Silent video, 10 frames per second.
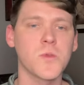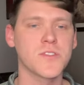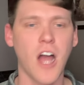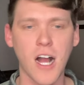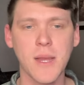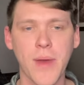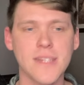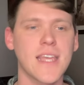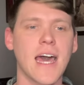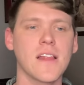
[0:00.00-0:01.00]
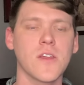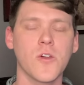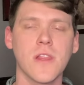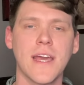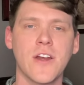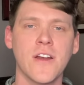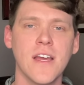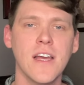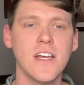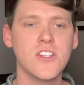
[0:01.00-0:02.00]
We'll talk about that a little later.
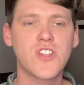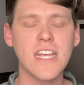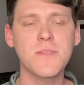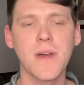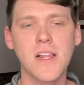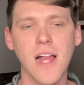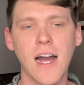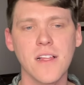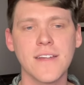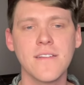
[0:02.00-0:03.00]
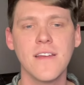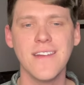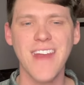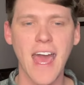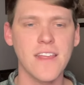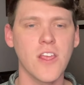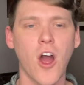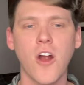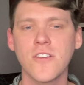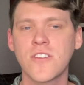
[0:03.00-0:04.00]
Jace McClellan, net
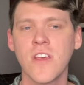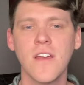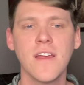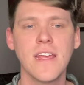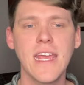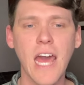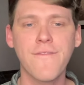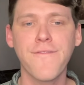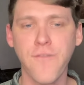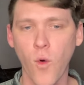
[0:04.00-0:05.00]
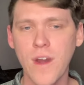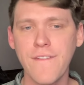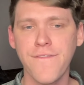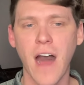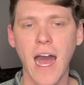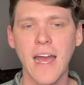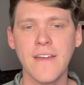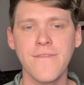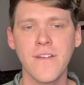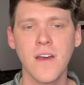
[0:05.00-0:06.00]
yards. He had
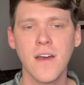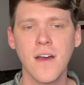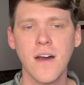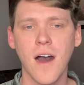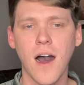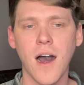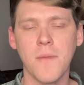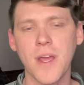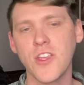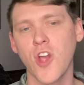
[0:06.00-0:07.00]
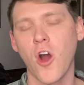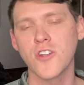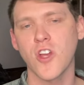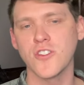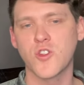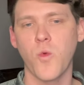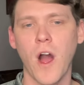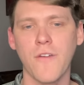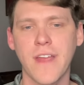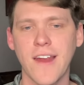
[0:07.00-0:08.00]
45 yards on
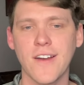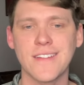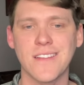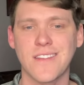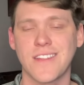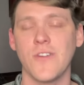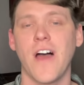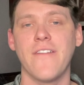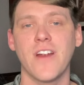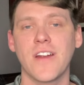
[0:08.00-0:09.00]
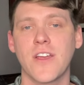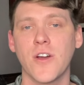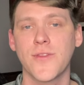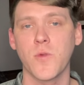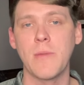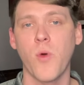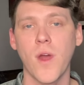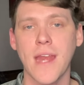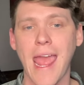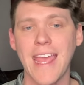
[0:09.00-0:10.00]
12 carries, still not very good.
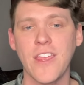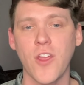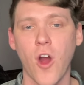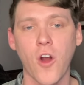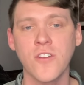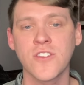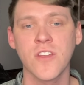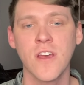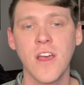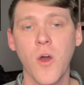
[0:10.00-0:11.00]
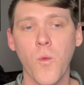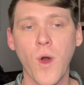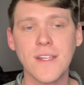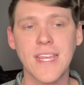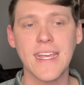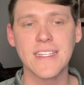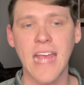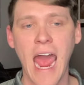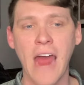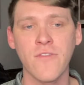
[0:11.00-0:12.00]
3.8 yards was his
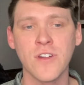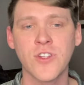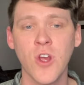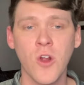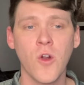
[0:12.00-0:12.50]
average.